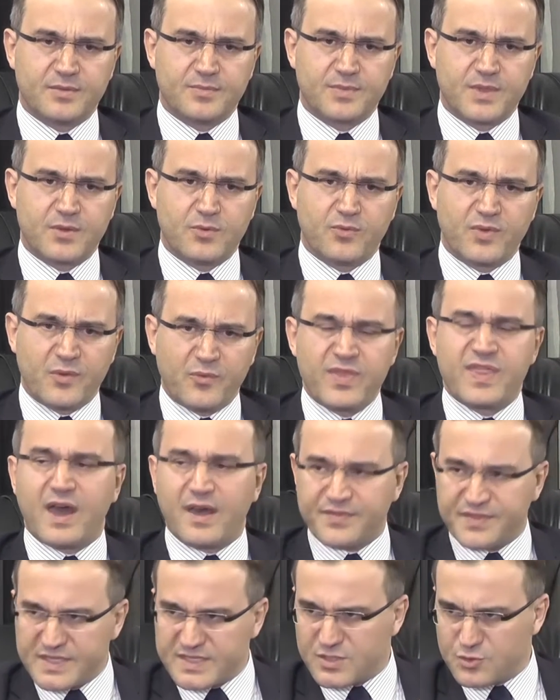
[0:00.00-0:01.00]

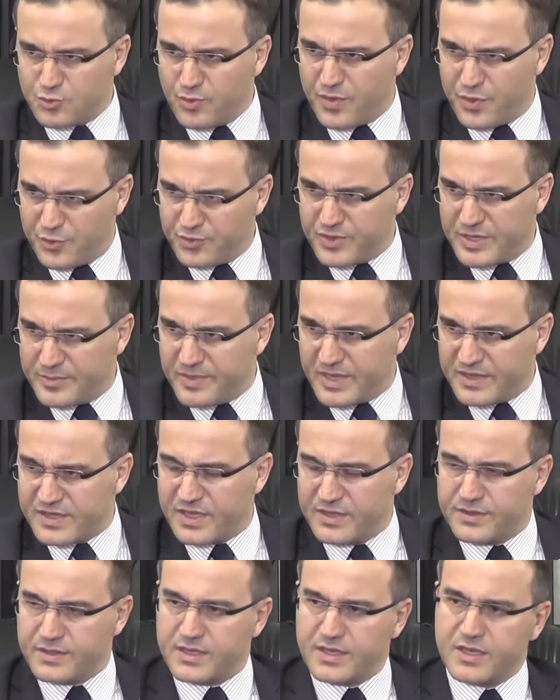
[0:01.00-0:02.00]
without this 3
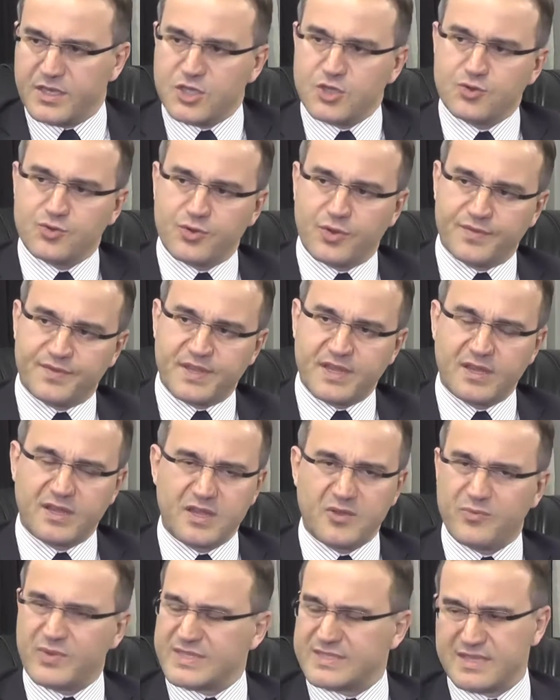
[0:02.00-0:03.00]
billion euro deal,
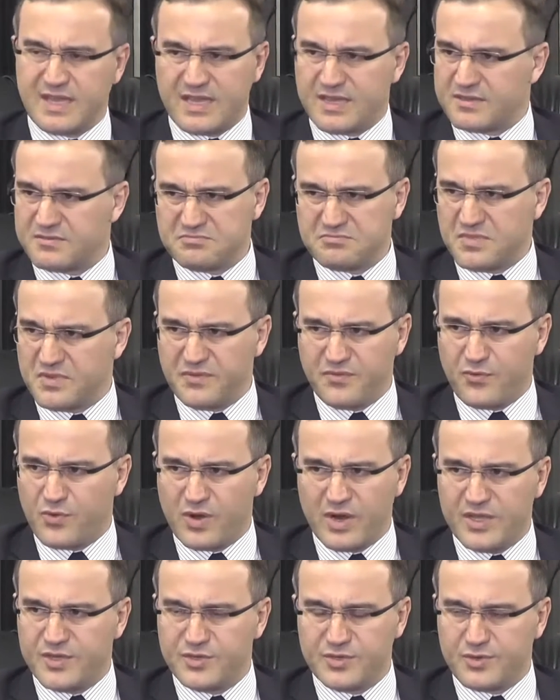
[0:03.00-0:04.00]
it was like
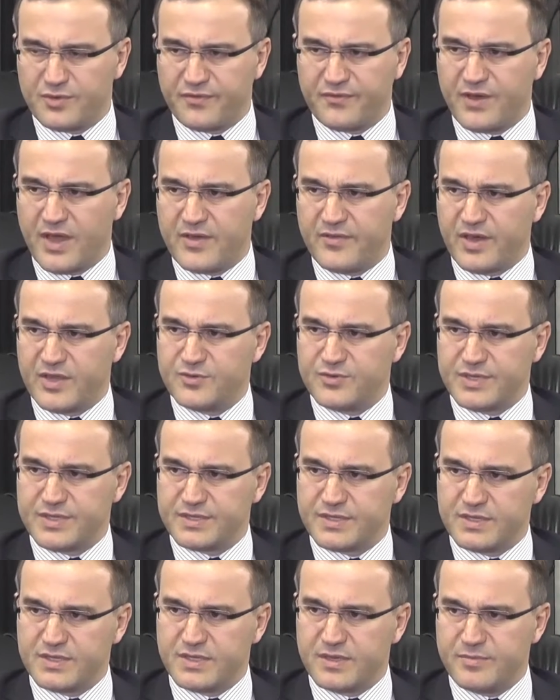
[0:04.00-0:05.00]
400 or
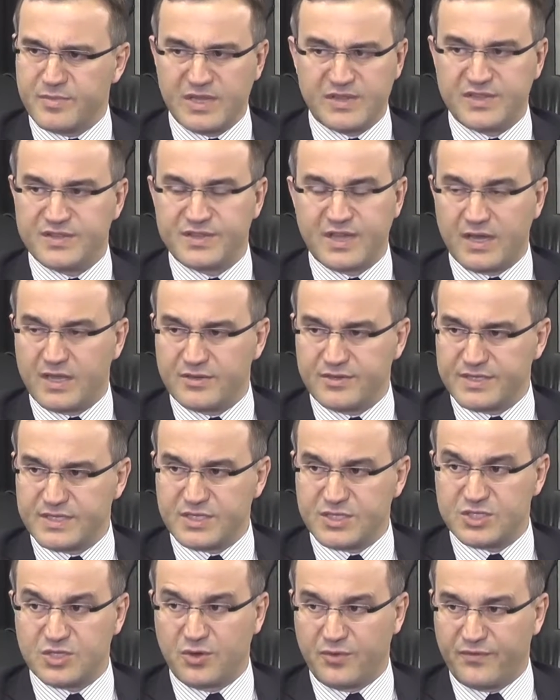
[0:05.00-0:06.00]
500 million dollars
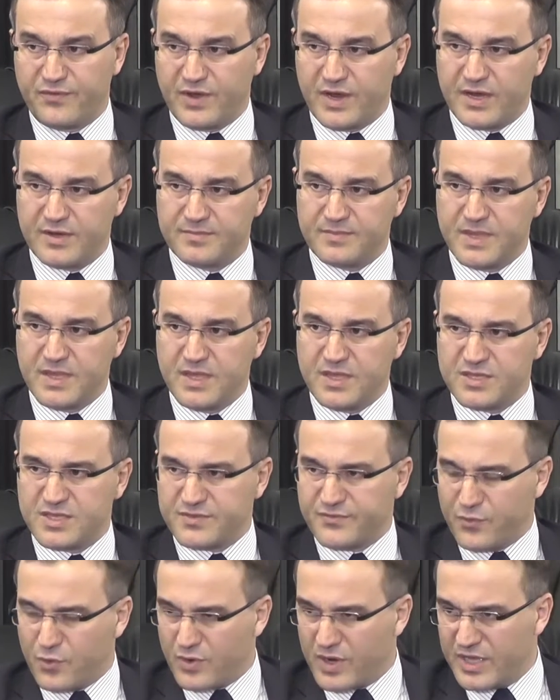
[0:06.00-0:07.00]
so far.
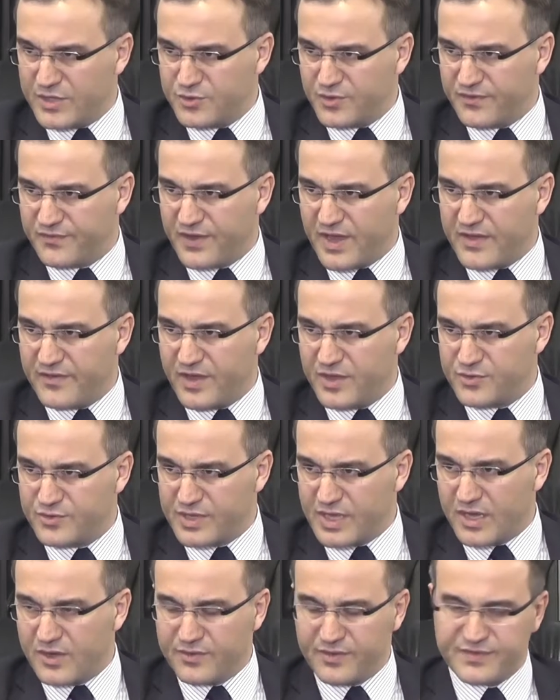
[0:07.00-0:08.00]
Just 400, 500
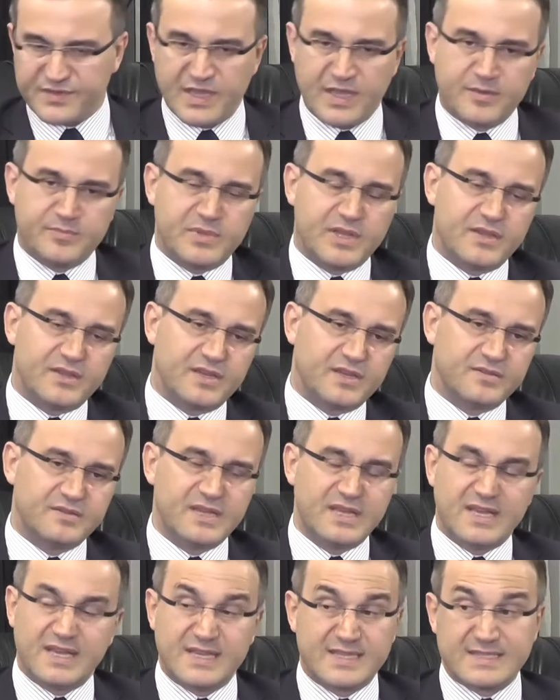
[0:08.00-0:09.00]
out of 10 billion.
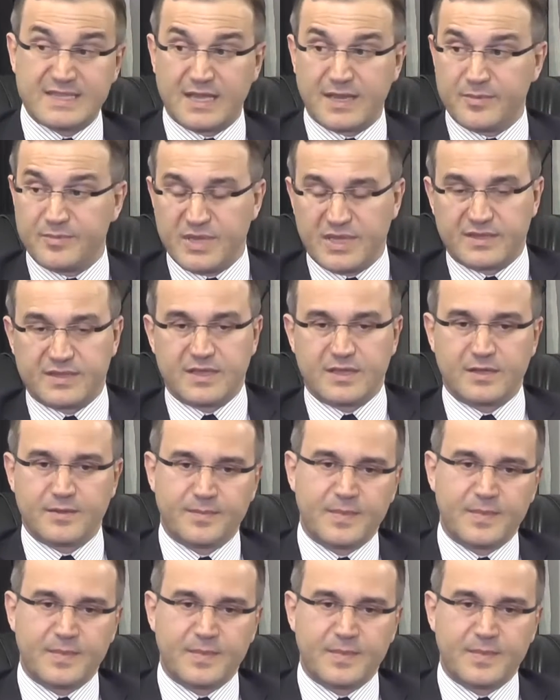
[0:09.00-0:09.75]
It's not a big deal.